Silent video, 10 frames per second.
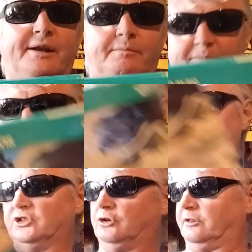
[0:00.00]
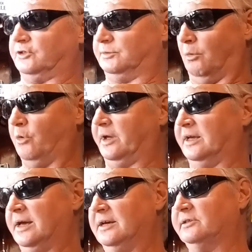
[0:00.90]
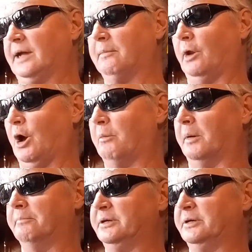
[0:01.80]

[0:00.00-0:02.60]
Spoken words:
it before. I just got it this morning. Double album,